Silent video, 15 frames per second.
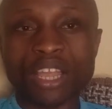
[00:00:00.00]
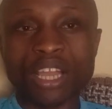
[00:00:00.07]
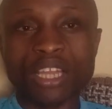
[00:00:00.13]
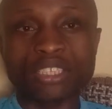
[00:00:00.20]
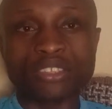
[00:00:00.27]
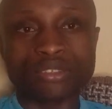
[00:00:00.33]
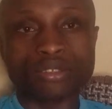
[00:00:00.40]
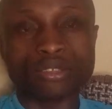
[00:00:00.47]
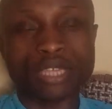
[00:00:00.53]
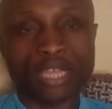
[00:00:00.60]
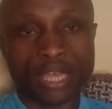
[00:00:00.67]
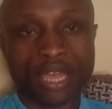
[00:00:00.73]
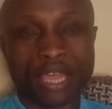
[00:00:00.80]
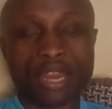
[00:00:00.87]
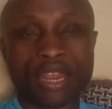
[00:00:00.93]
is not
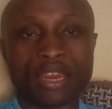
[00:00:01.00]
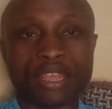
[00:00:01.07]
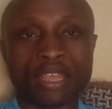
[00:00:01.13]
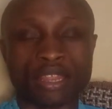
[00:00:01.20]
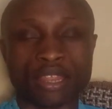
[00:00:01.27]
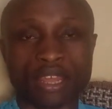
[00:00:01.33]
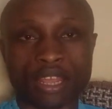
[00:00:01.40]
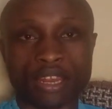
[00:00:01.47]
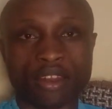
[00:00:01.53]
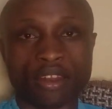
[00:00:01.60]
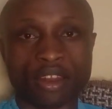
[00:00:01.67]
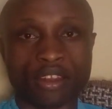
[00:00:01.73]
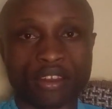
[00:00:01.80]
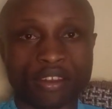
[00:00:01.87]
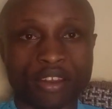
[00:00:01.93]
headed in the right tra
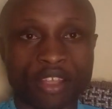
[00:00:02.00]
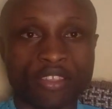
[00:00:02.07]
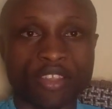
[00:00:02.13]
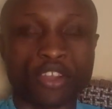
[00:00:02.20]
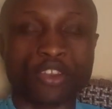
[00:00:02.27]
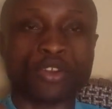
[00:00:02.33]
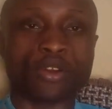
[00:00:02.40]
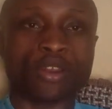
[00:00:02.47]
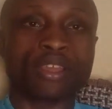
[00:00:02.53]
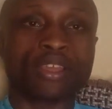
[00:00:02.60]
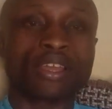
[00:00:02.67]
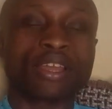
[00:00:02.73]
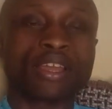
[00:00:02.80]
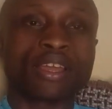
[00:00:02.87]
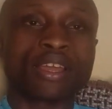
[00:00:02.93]
trajectory.
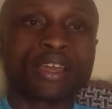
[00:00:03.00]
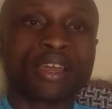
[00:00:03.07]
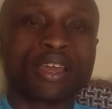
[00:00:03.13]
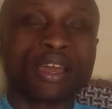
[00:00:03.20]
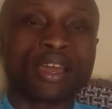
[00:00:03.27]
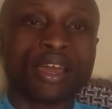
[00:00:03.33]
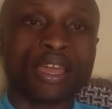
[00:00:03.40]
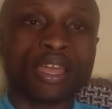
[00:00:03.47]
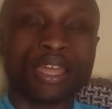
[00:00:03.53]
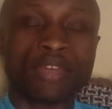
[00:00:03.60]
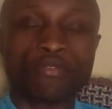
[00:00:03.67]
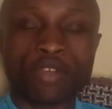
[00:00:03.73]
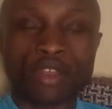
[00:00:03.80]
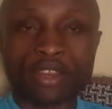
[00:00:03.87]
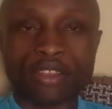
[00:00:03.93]

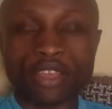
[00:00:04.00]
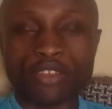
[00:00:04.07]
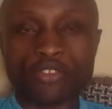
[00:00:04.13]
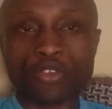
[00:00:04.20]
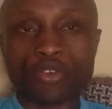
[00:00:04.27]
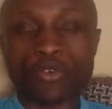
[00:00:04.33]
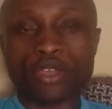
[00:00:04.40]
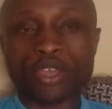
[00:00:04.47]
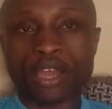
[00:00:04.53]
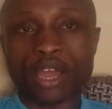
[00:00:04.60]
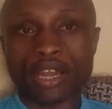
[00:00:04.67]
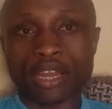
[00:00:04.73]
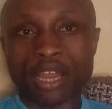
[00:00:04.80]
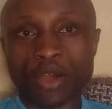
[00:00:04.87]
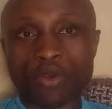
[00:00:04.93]
Even just looking
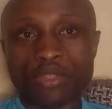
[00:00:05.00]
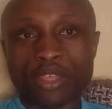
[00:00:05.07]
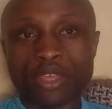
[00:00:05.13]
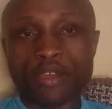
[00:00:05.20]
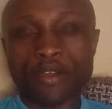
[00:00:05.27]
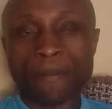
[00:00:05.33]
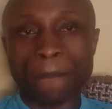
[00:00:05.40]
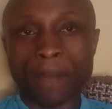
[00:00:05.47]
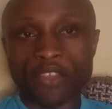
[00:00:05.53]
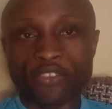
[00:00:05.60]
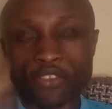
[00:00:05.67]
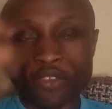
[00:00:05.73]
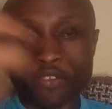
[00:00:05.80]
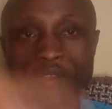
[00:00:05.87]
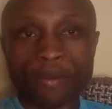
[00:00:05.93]
at how the
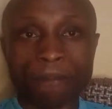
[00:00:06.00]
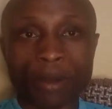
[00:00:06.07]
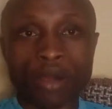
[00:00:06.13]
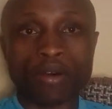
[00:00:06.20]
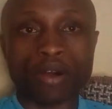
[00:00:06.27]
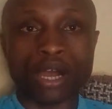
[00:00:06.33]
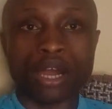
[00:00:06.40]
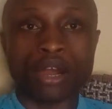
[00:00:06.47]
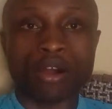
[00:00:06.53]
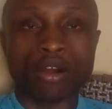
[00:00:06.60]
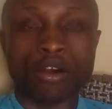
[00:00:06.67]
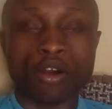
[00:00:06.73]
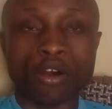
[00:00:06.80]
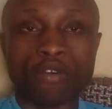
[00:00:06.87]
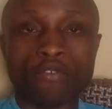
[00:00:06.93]
purchasing power
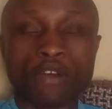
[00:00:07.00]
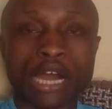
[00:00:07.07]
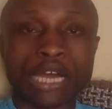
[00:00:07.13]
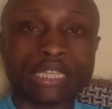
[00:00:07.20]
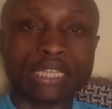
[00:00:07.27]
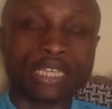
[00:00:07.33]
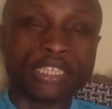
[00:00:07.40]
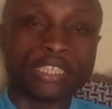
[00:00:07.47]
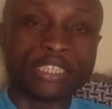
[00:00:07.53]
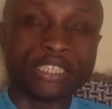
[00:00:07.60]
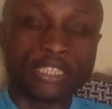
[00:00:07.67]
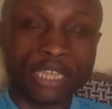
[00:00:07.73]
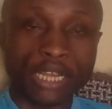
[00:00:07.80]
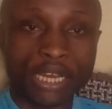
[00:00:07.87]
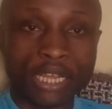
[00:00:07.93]
of the
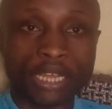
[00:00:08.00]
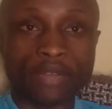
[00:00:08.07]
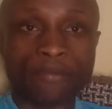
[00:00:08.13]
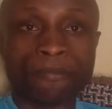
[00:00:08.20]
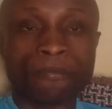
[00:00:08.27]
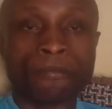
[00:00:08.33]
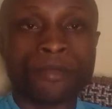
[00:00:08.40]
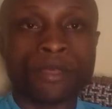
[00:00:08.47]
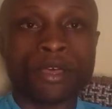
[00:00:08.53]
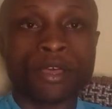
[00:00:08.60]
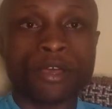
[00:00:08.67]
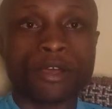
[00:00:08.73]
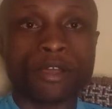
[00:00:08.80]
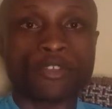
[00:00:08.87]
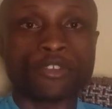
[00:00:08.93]
shilling
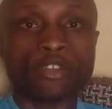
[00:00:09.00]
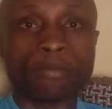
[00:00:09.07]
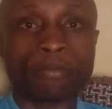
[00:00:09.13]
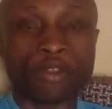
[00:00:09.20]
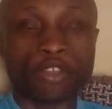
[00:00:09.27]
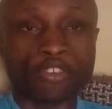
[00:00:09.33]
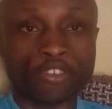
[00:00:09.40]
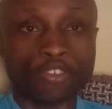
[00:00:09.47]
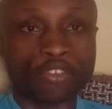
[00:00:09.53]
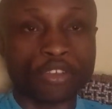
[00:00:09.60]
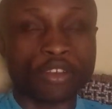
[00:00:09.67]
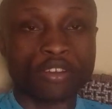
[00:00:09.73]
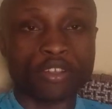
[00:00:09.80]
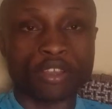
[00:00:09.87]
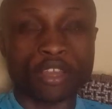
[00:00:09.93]
uh, is
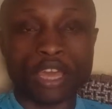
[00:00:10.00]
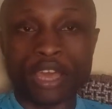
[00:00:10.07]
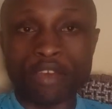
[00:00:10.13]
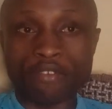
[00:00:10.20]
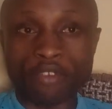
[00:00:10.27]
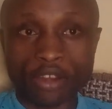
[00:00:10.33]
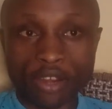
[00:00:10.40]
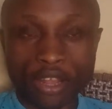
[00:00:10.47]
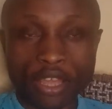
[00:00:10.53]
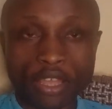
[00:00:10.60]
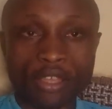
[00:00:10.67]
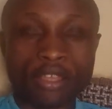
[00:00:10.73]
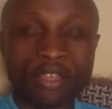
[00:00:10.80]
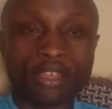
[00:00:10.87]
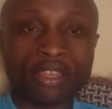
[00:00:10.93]
depreciating every day,